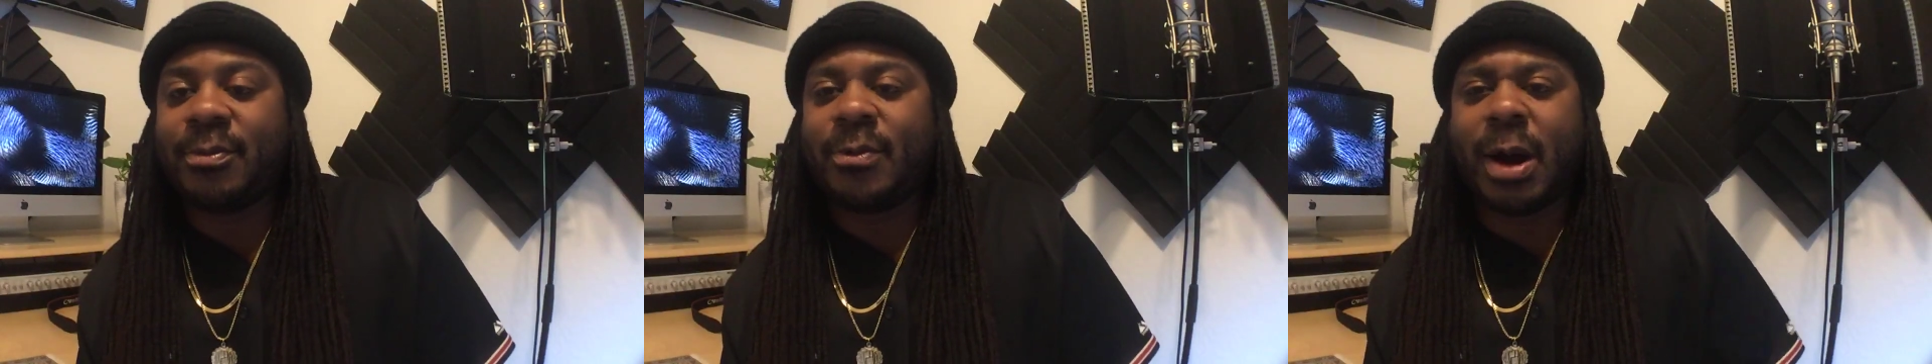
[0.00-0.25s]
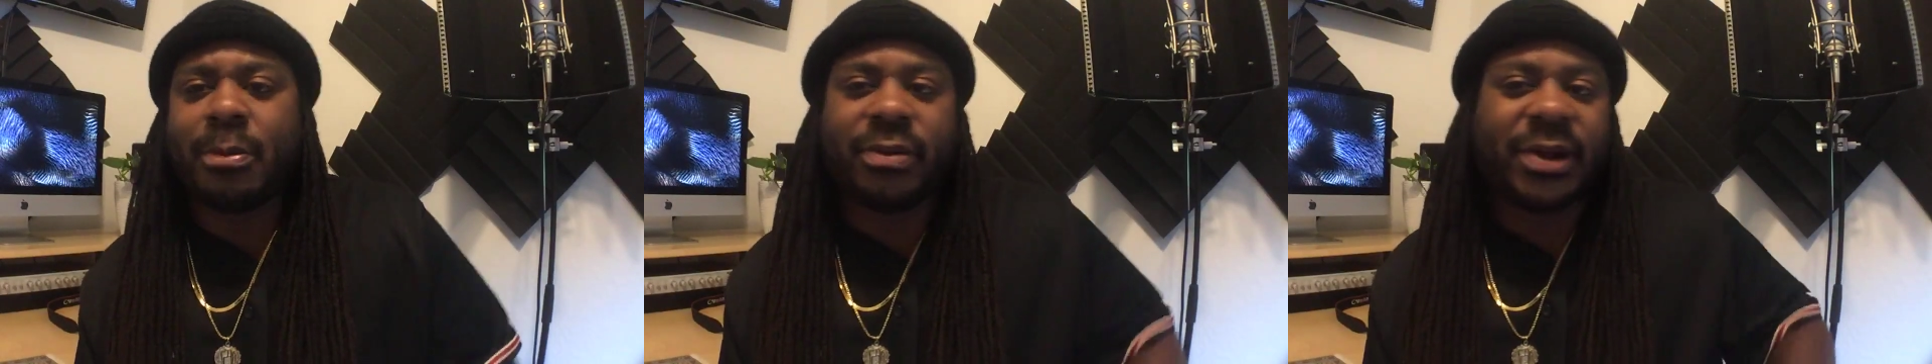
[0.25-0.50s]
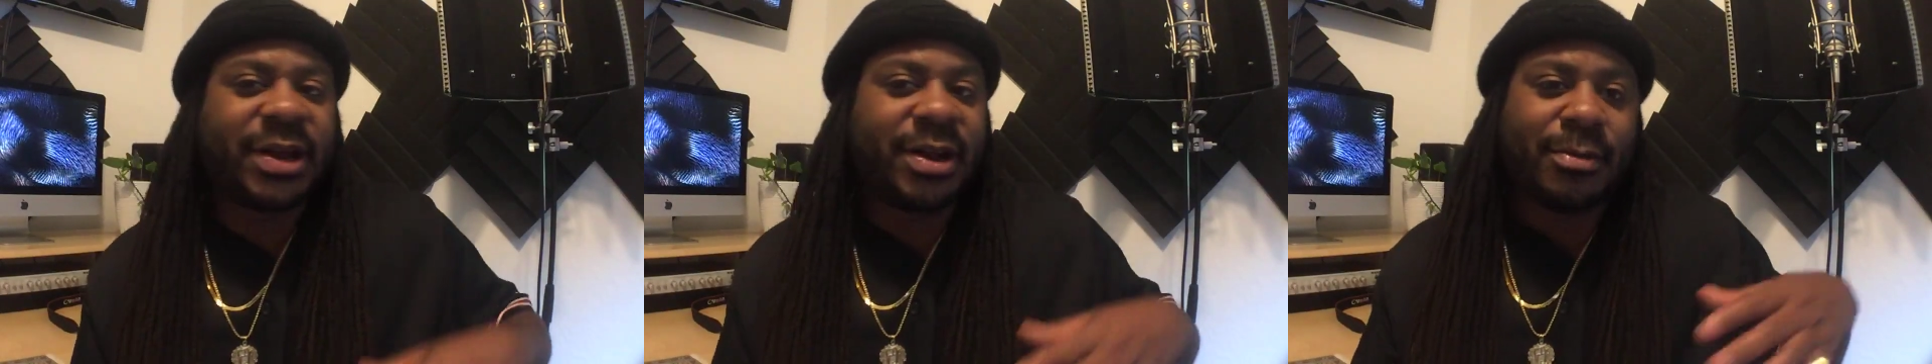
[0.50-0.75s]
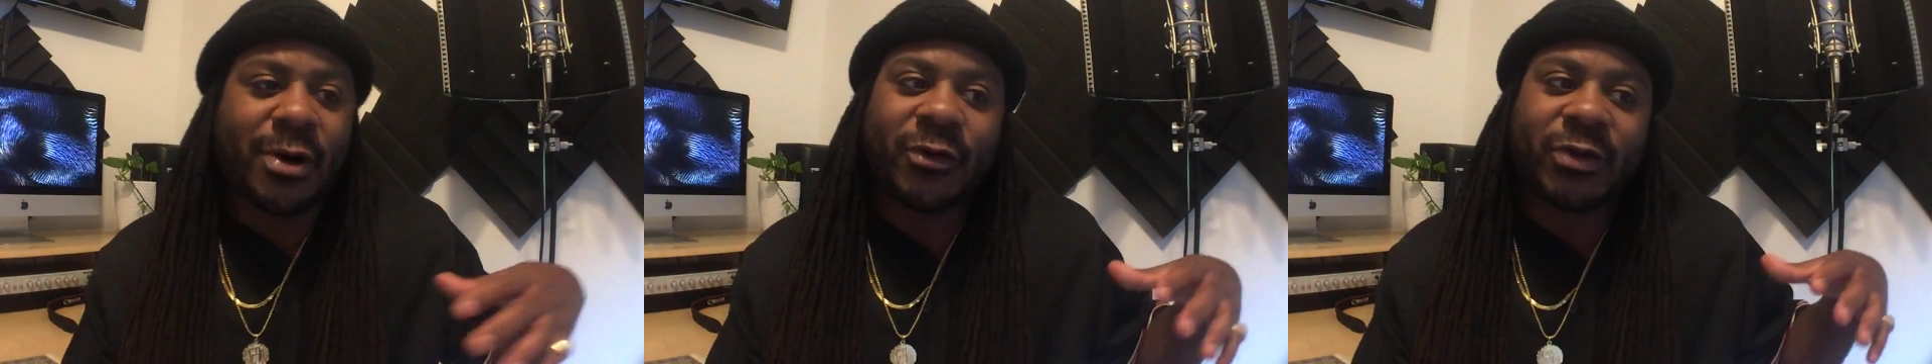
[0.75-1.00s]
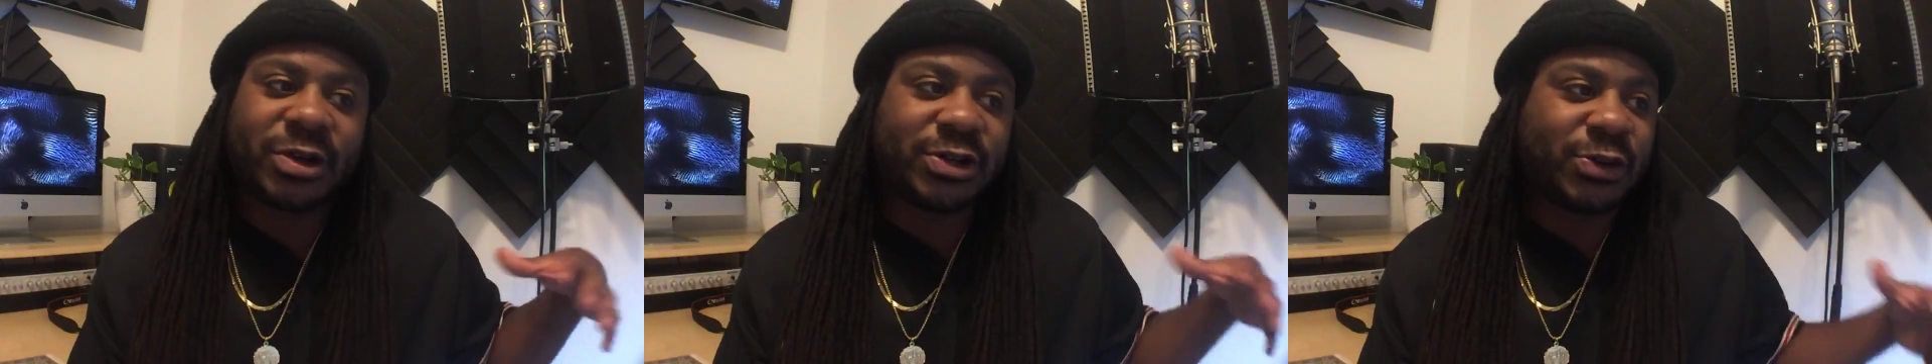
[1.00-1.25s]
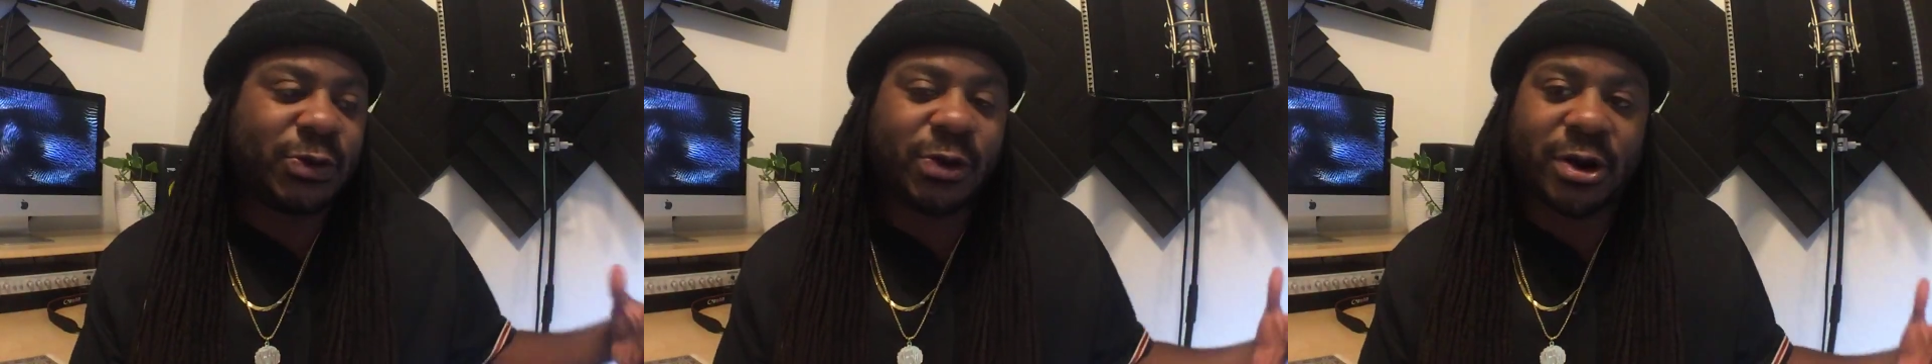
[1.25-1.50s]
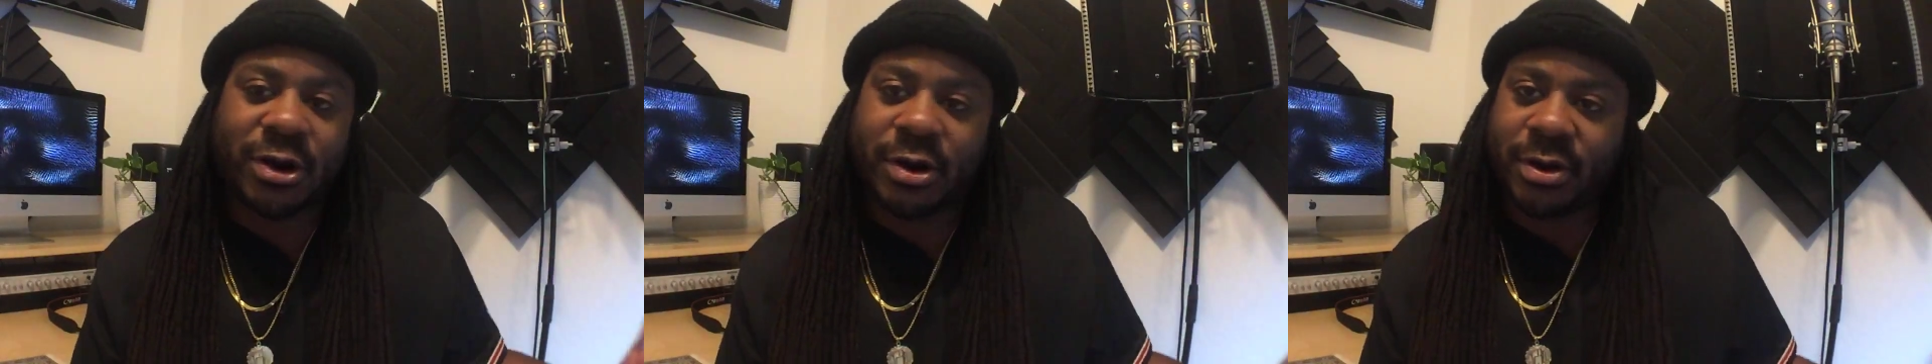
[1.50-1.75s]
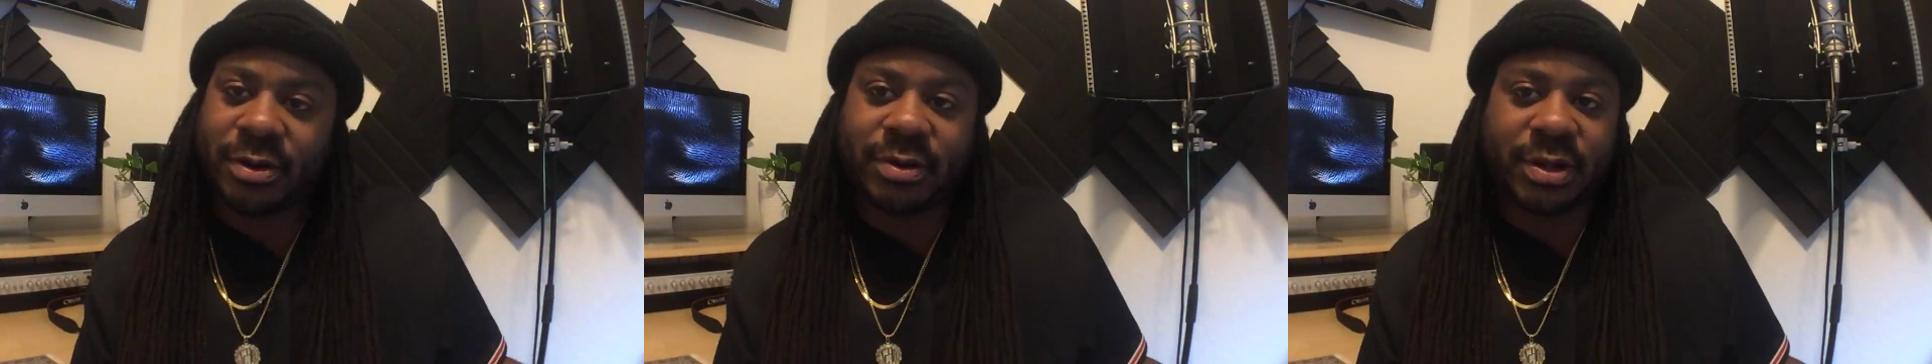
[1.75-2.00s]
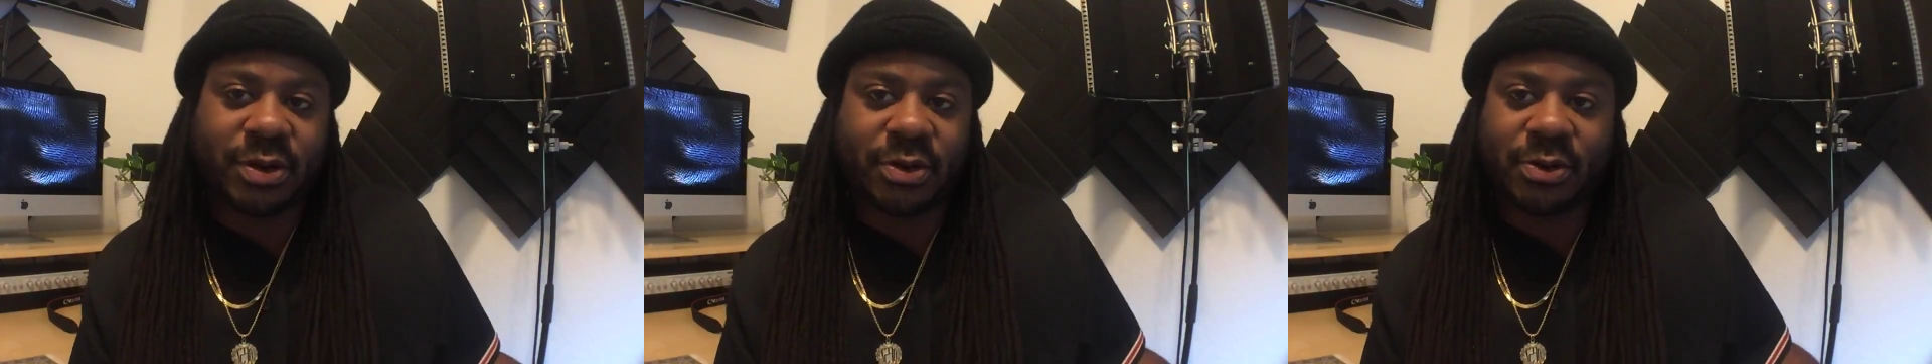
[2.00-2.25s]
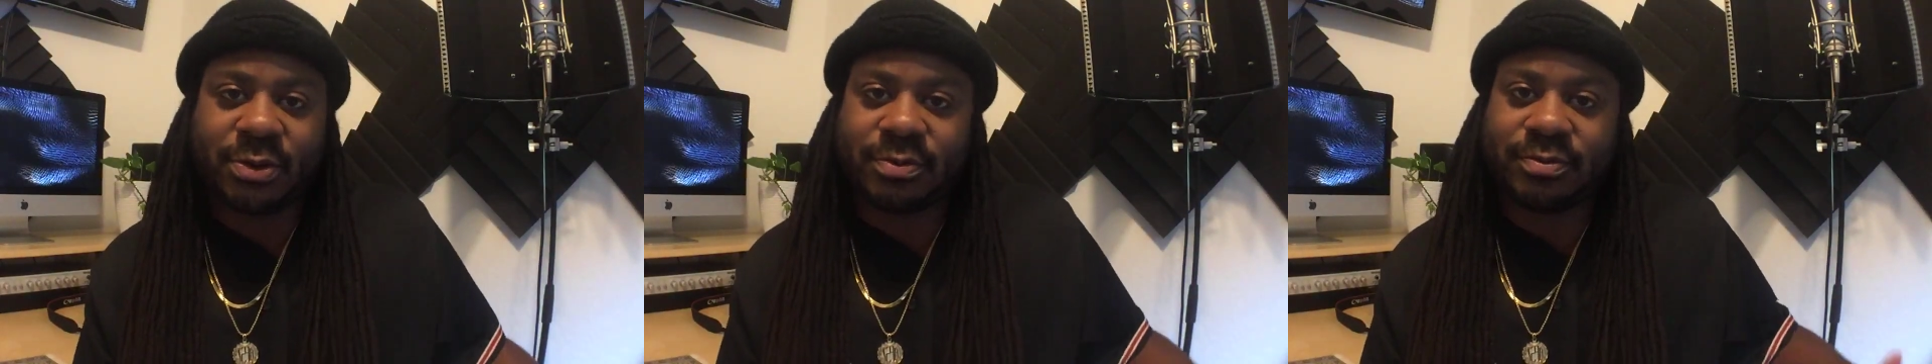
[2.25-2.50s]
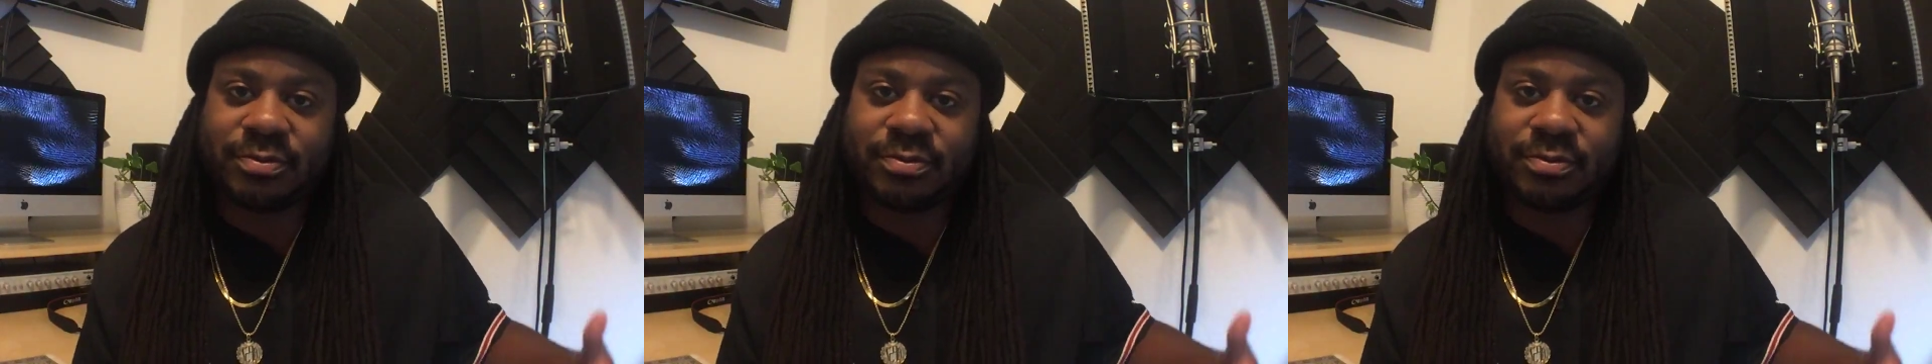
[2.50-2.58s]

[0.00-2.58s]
while bringing them over to her little